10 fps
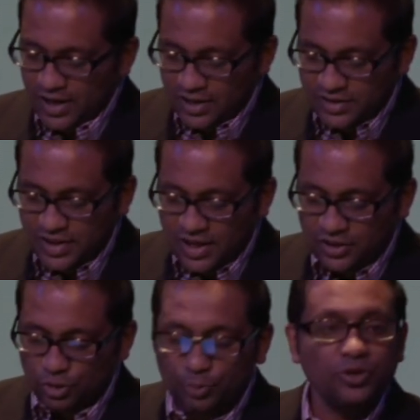in
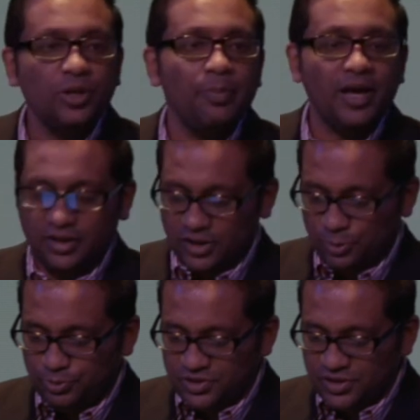danger or put them back in a
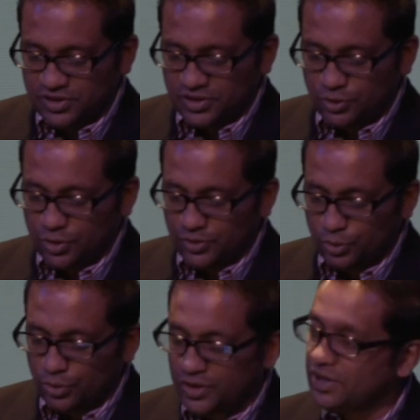position or
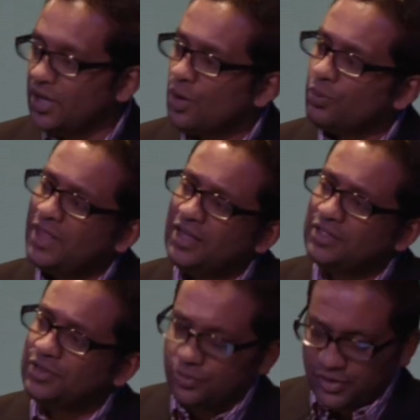authority where they
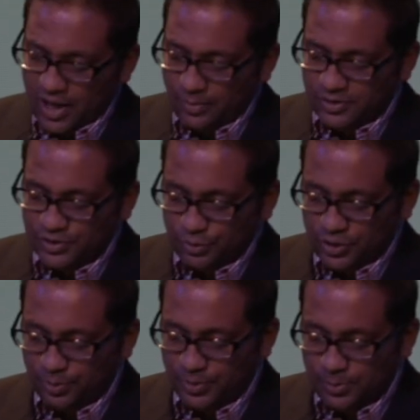can do damage to
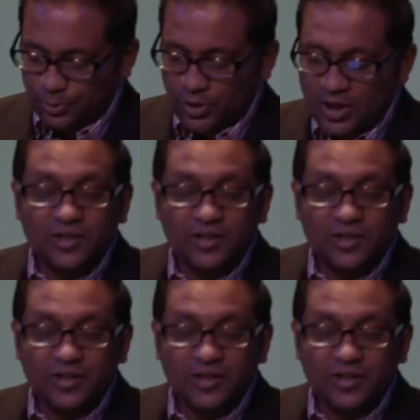other people.